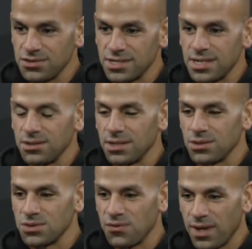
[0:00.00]
that's how you get
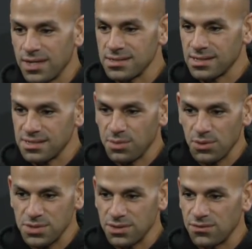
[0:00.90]
those fast,
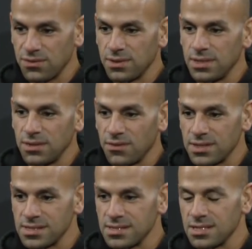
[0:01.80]
explosive
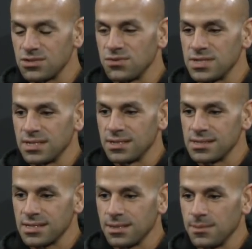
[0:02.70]
defenses that you've seen in the
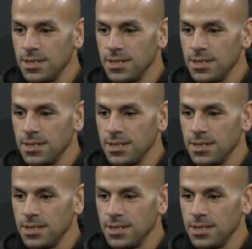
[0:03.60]
scheme.